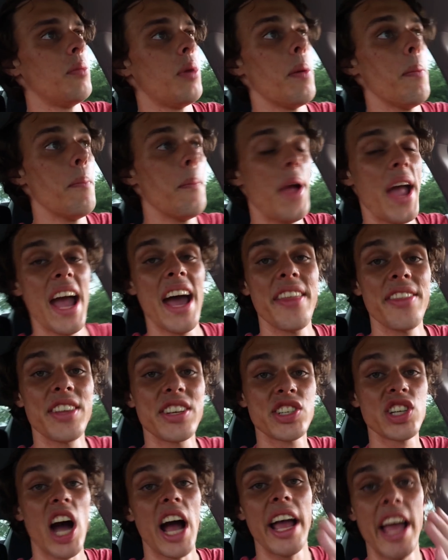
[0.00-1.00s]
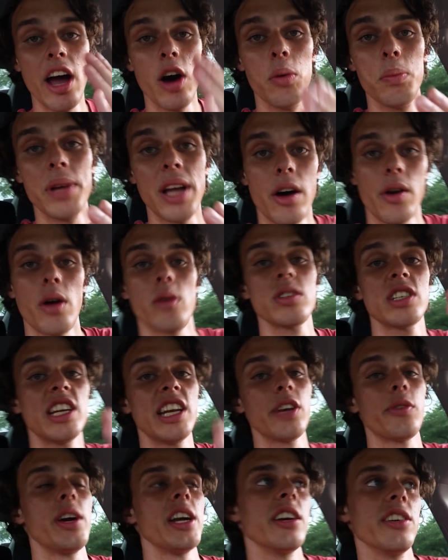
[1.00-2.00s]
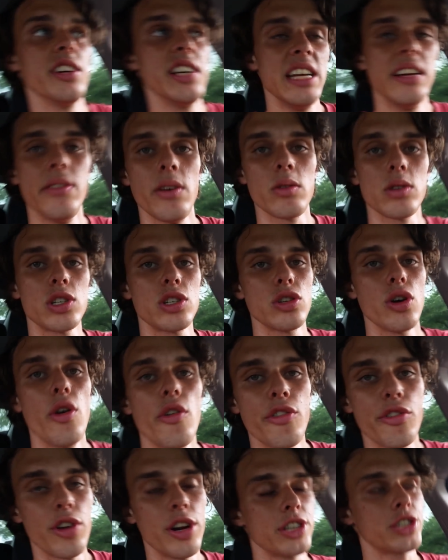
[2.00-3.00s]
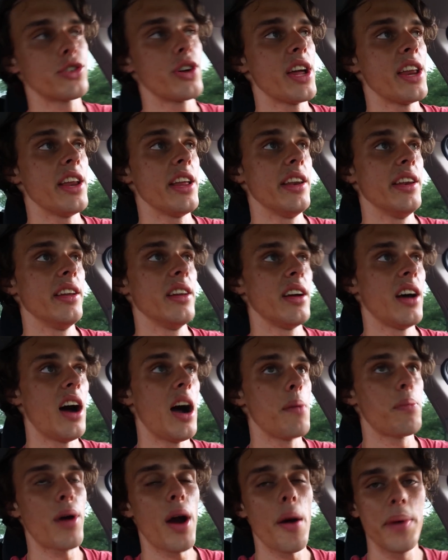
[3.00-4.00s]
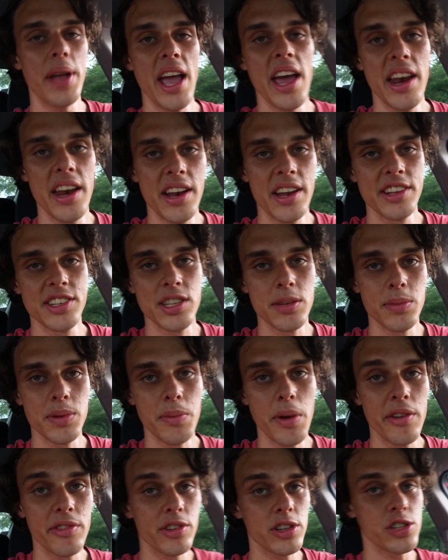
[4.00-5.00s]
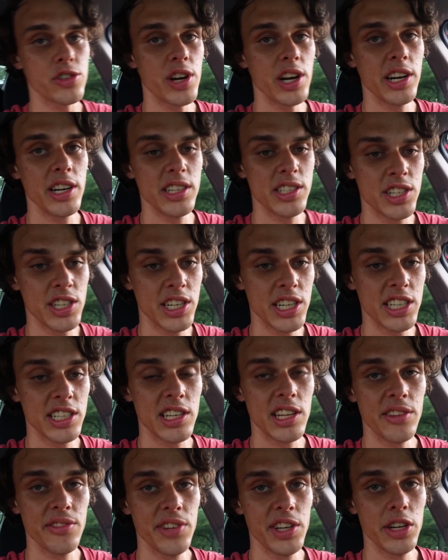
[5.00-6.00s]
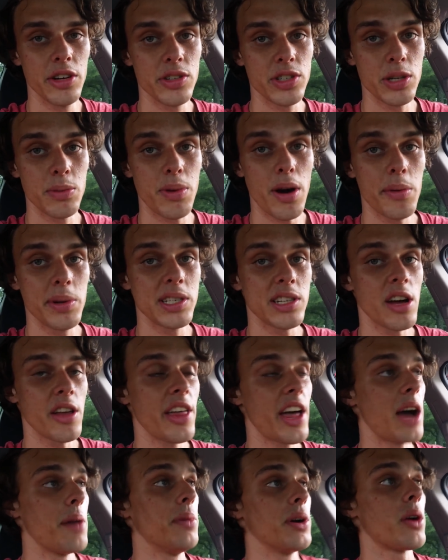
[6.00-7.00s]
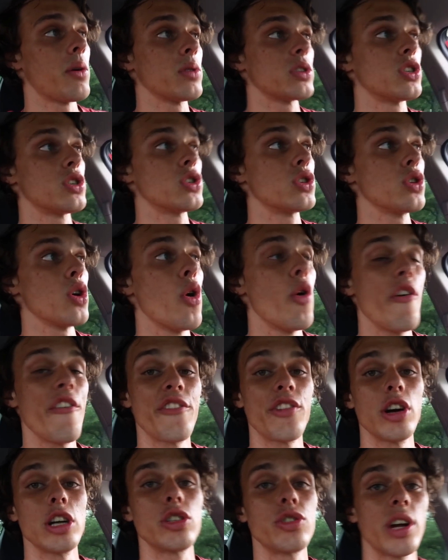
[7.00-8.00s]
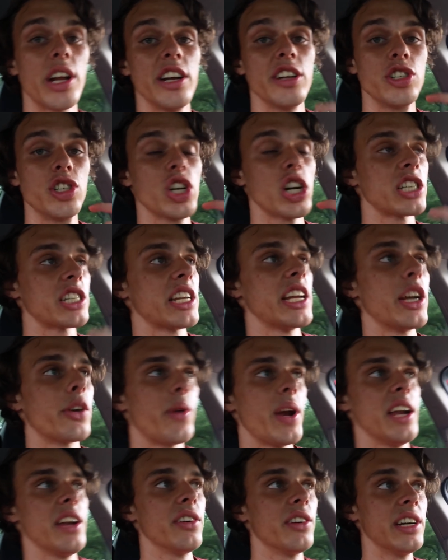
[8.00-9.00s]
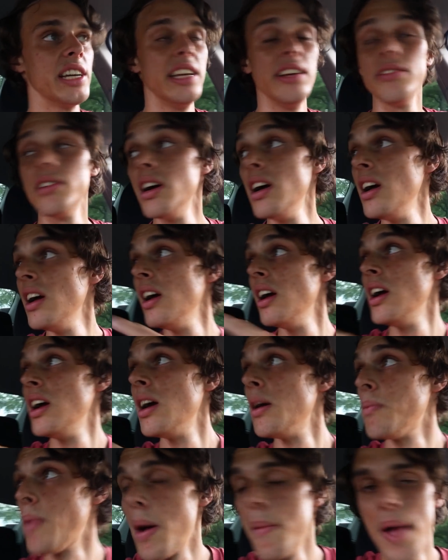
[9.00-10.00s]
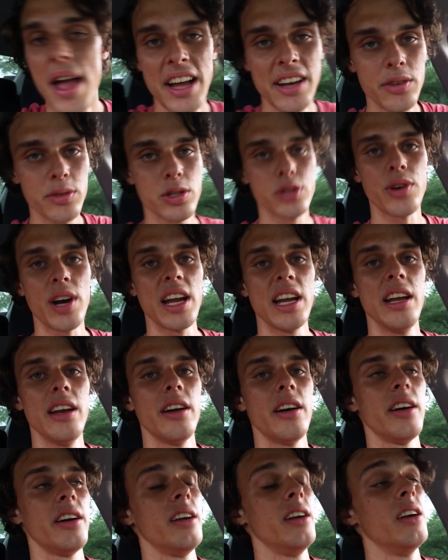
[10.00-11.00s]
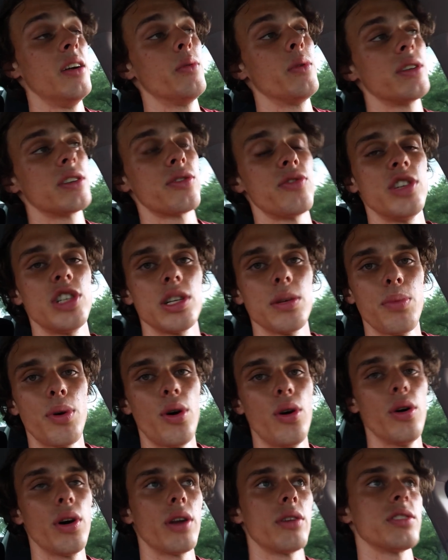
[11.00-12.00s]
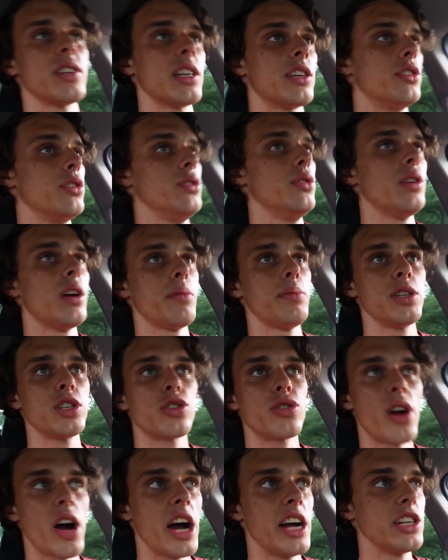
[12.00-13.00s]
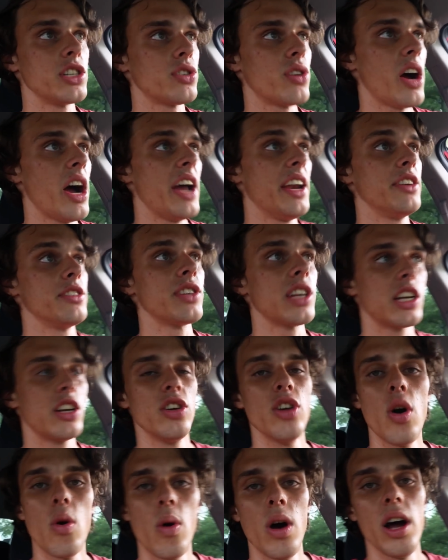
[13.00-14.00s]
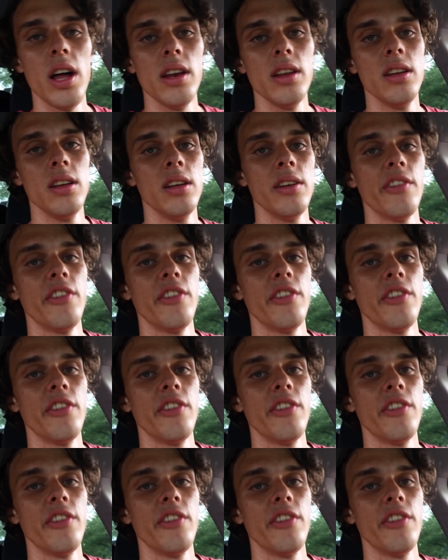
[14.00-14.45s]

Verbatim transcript: But man, this guy helped me out. I was getting ready to leave. I was so frustrated. I probably edited some of my frustration into the video, so you probably saw that. But I was so frustrated just getting ready to leave. My man was right here with his fishing pole, and I was like, dude, I've been trying, trying. He's like, you know what?